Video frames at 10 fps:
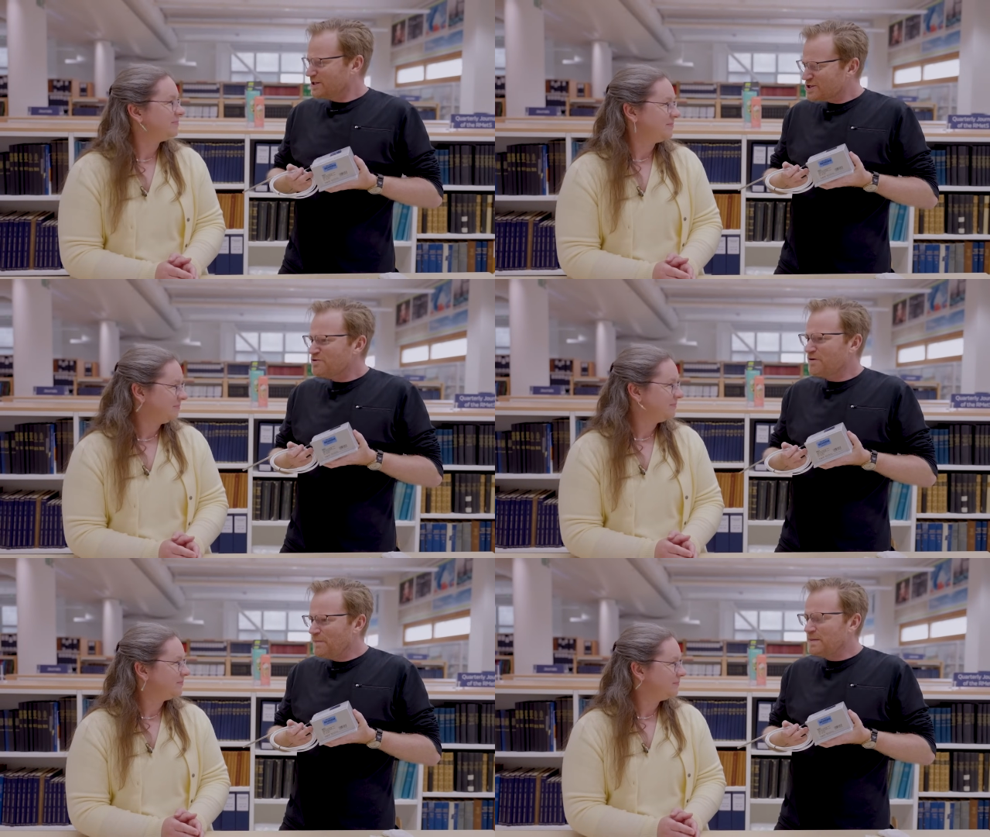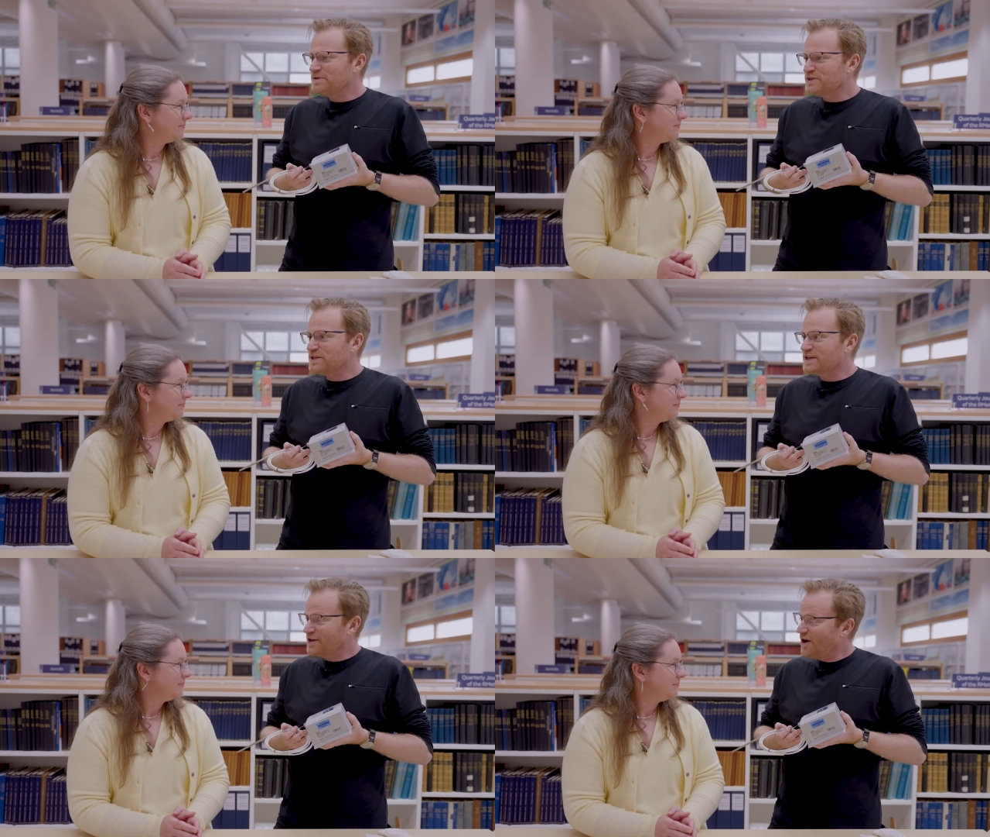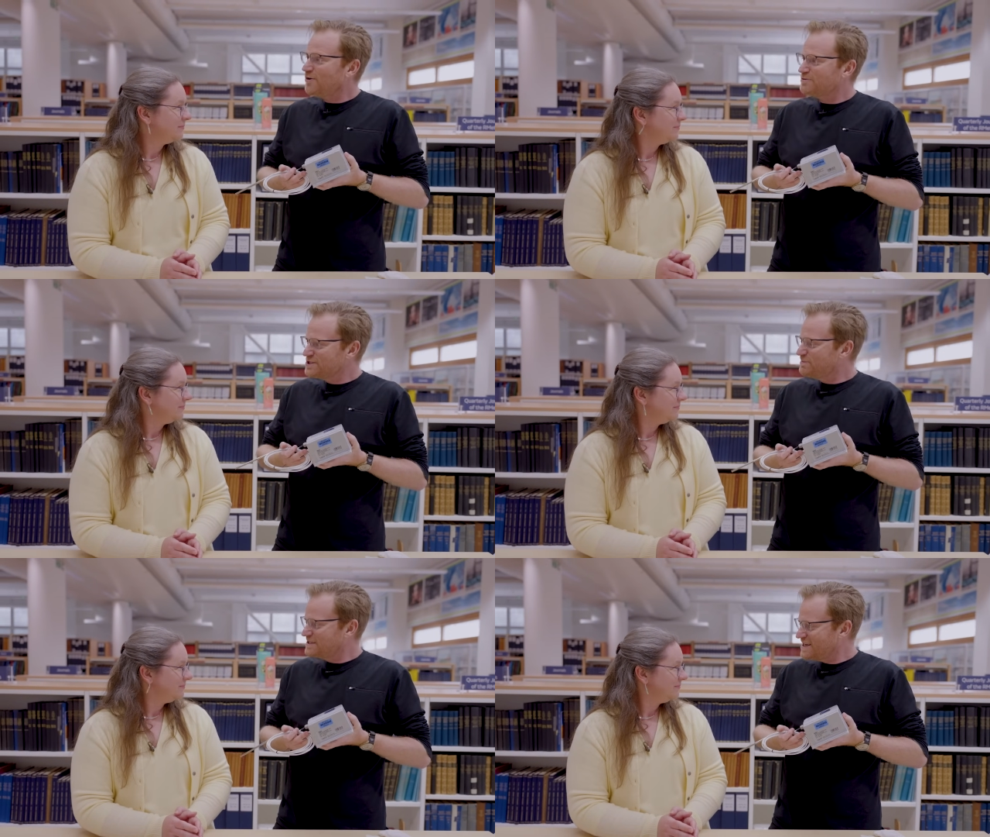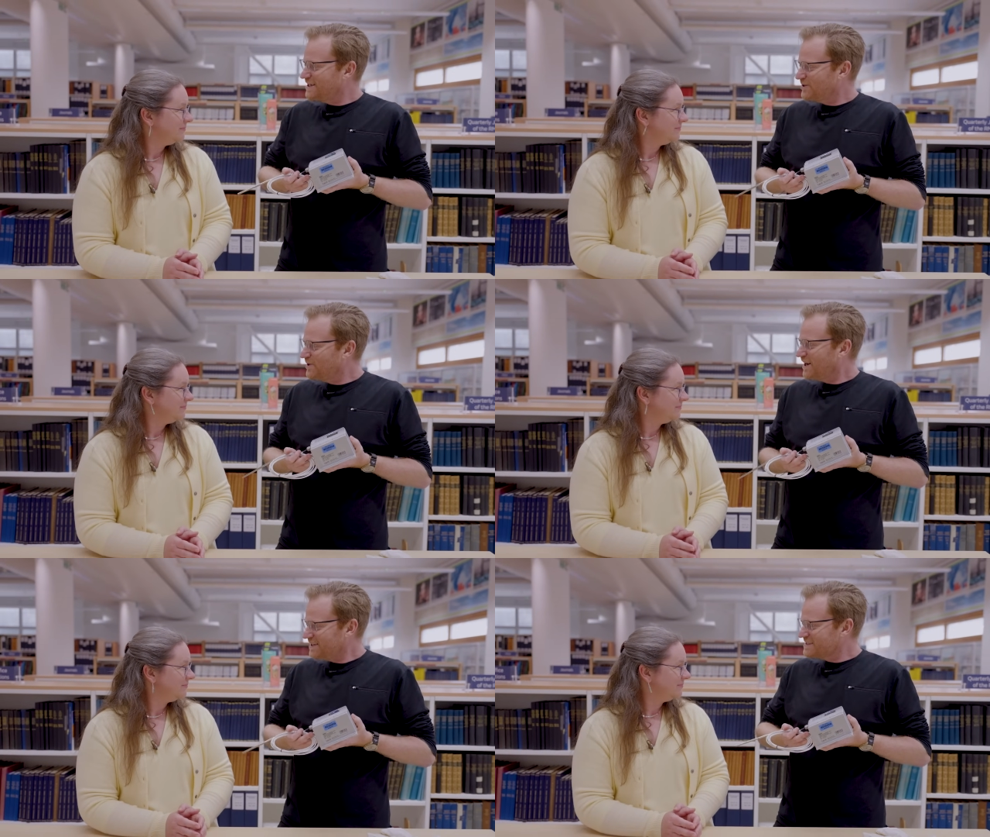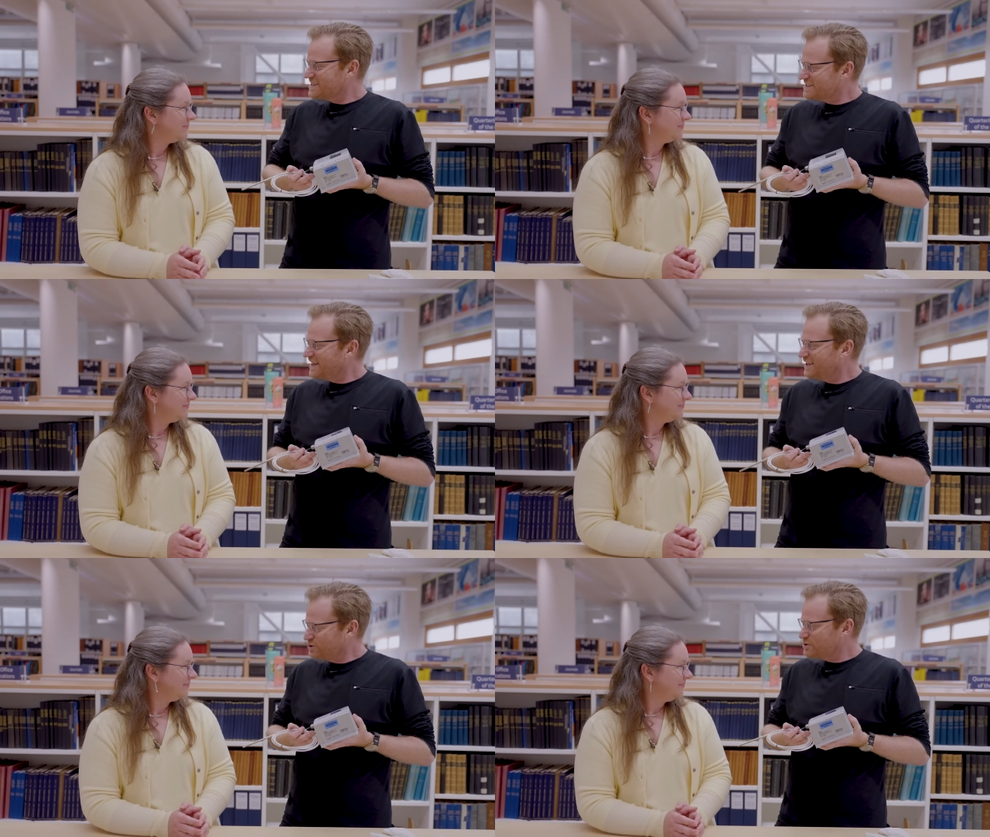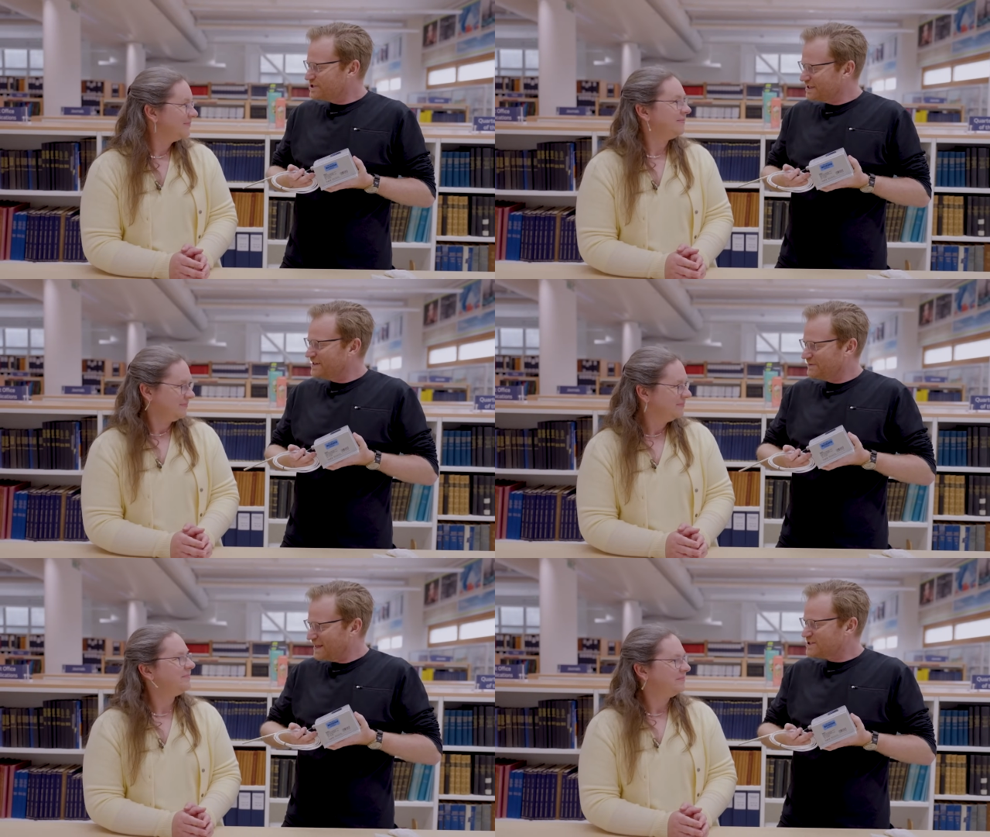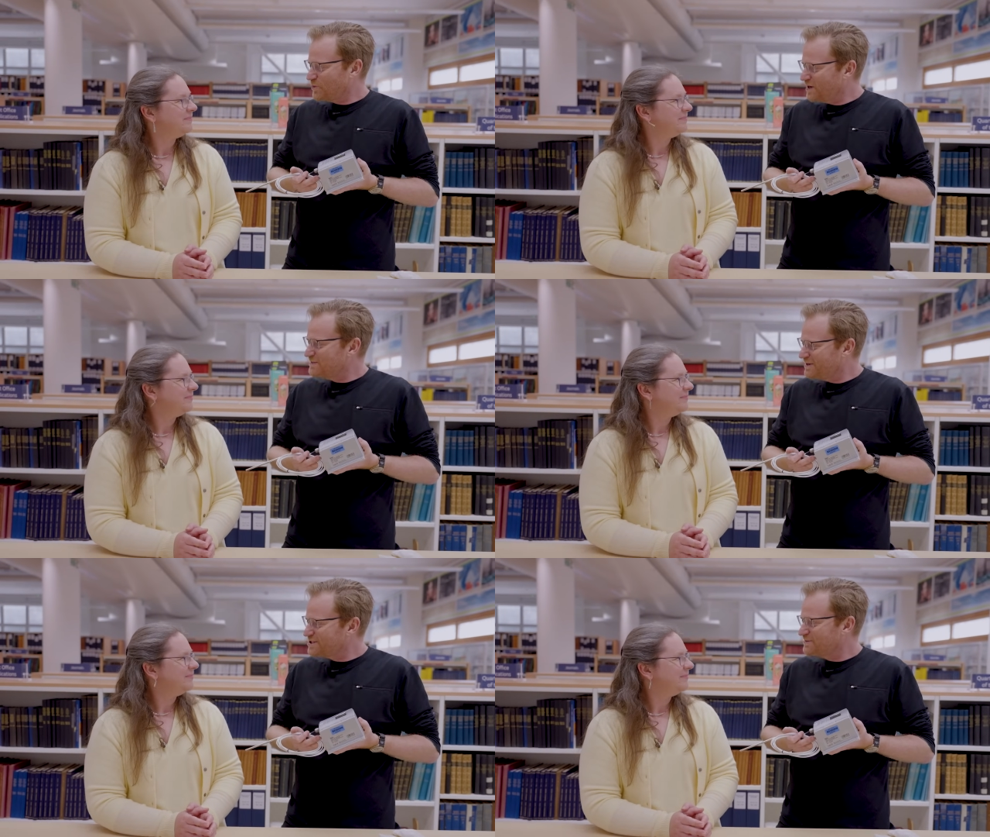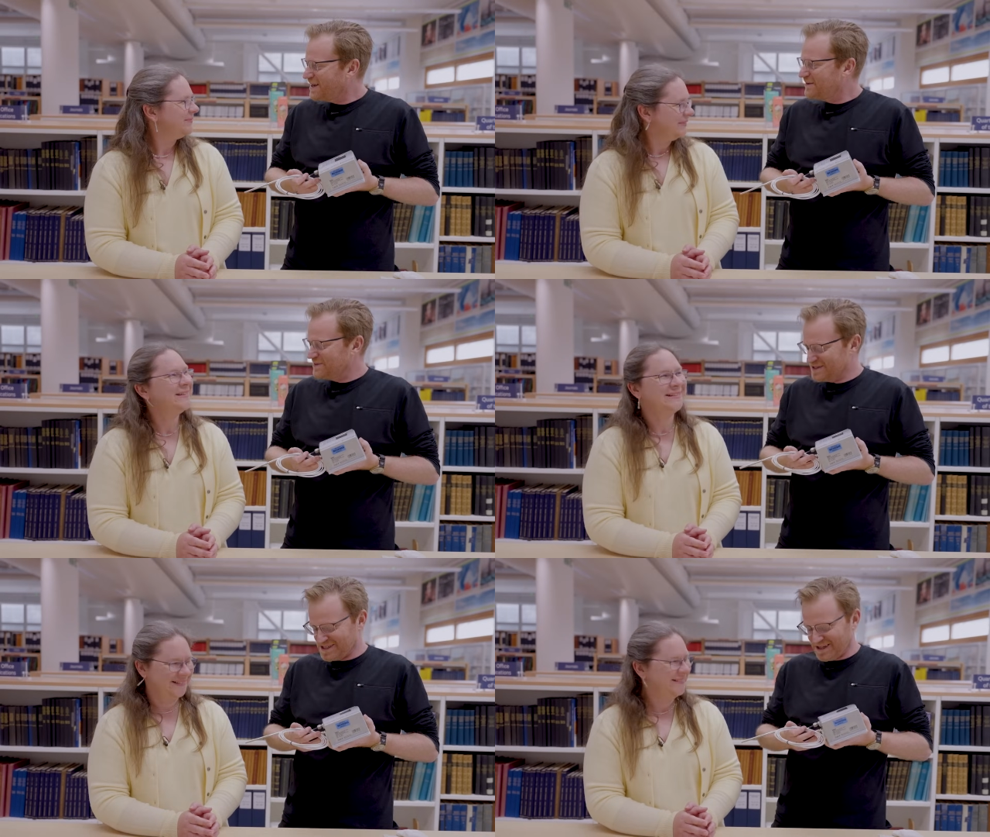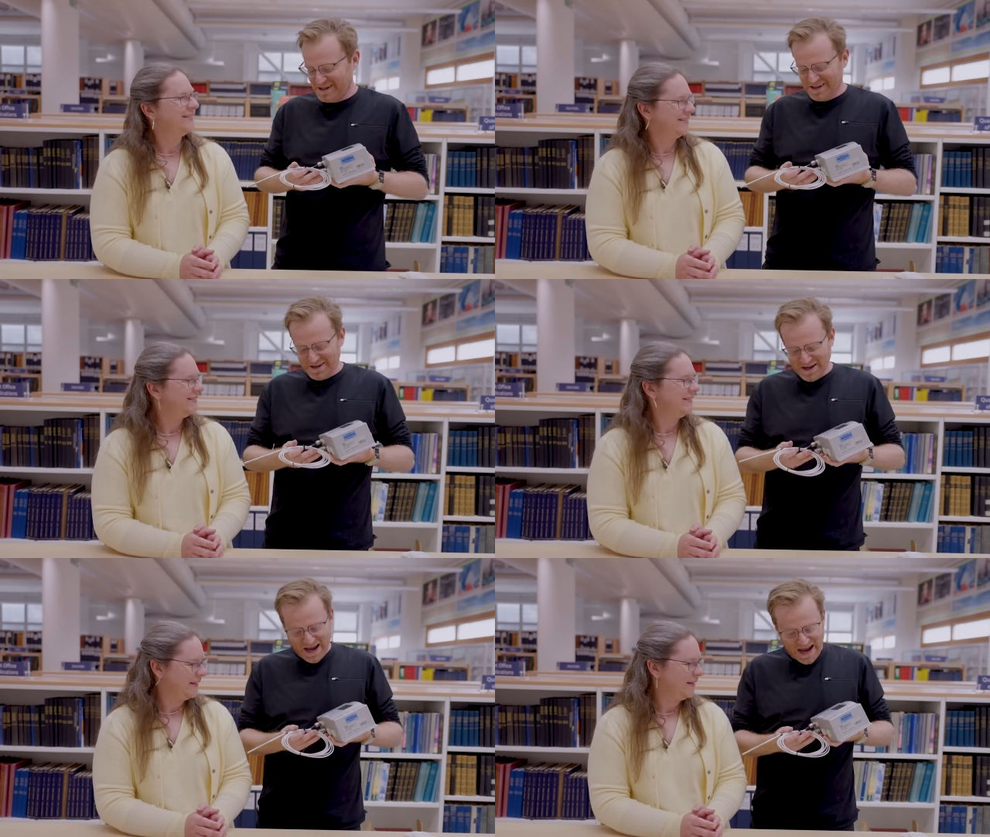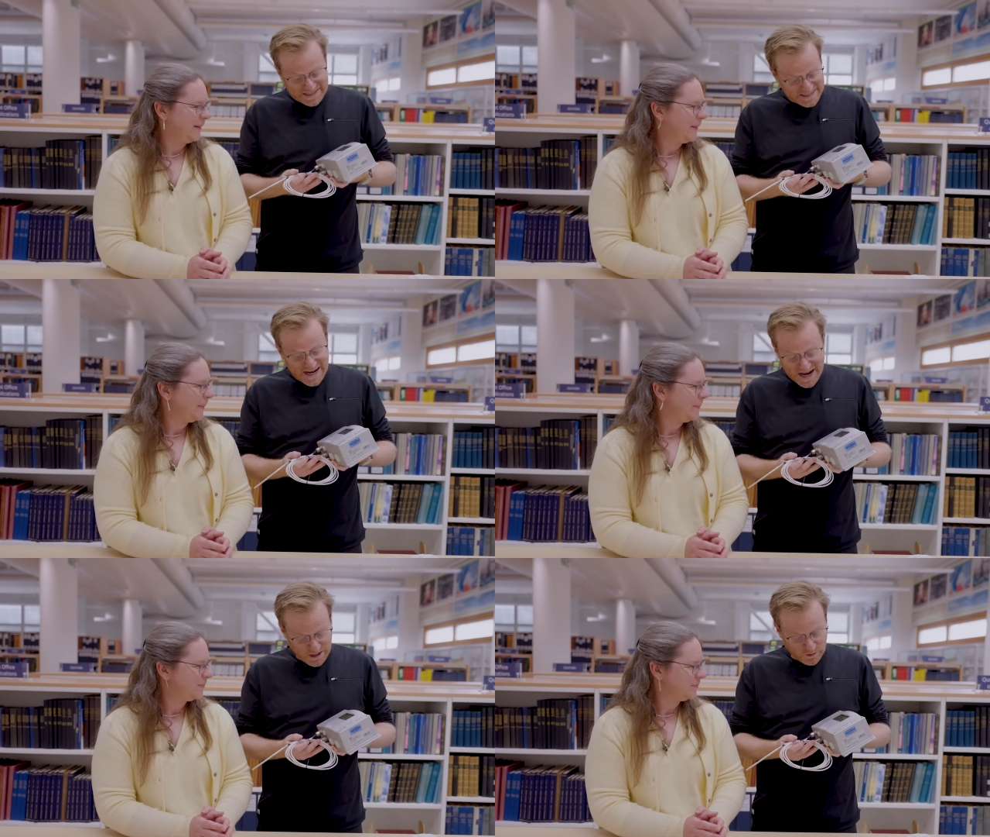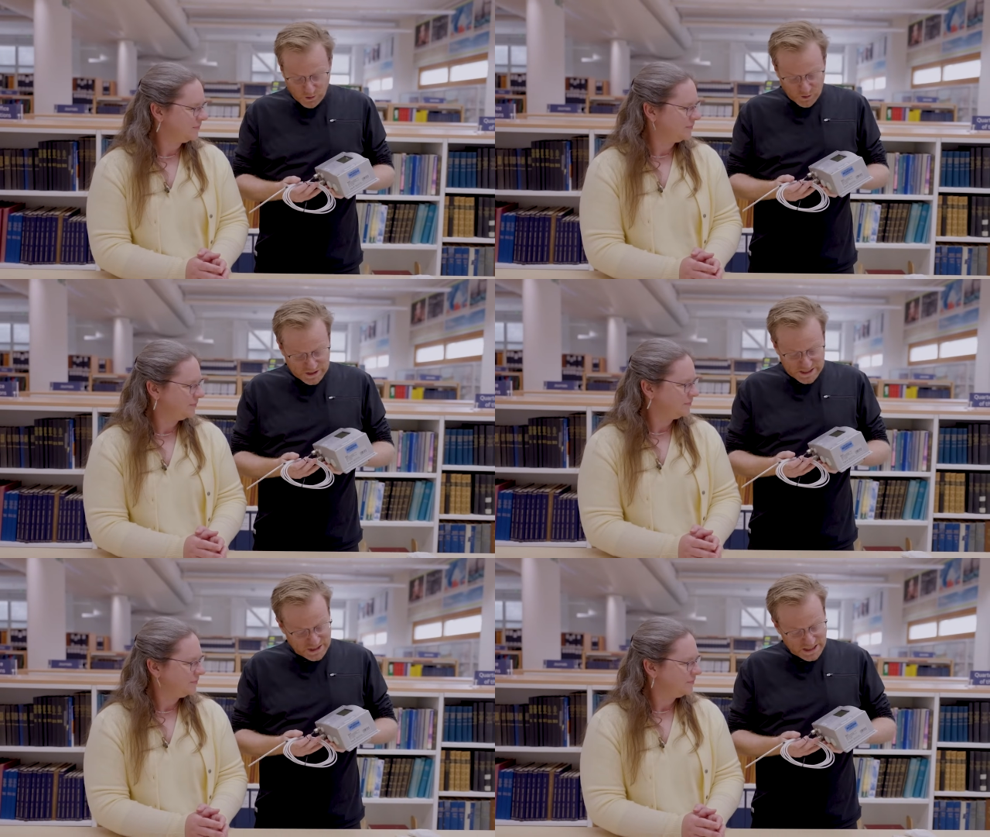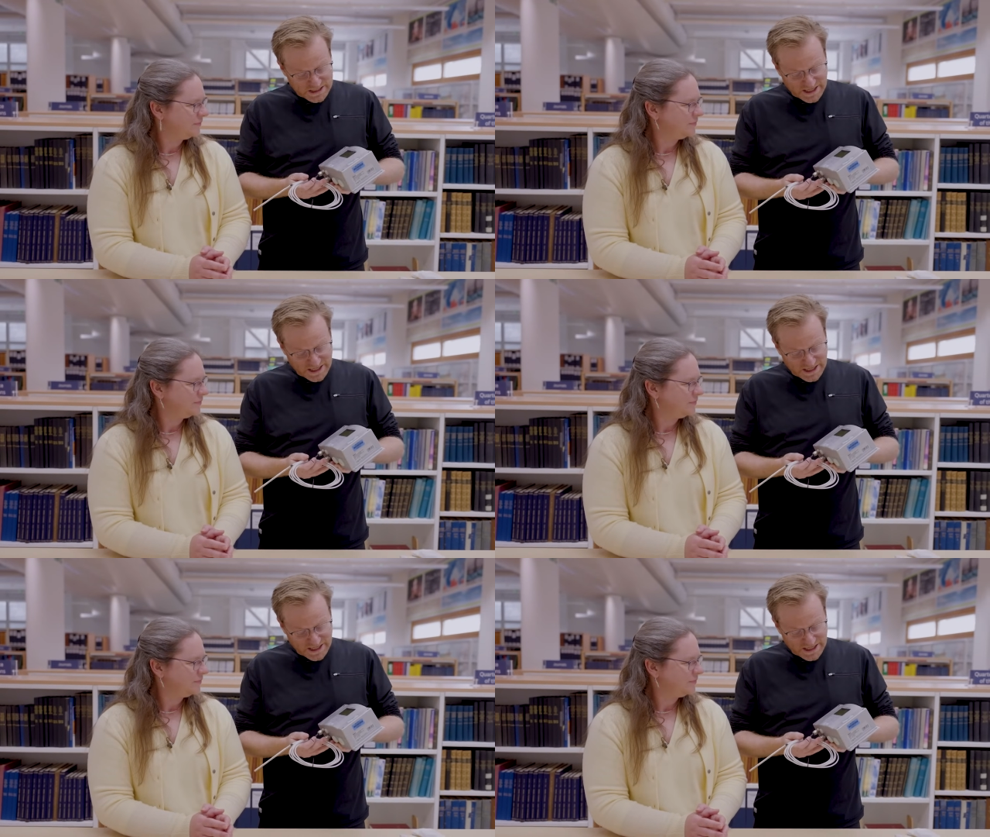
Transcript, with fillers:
Speaker 1: because I remember thinking, oh, it was in the Botanical Gardens. Isn't that interesting that that's where the measurement happened? Mm -hmm. So, and now, all these years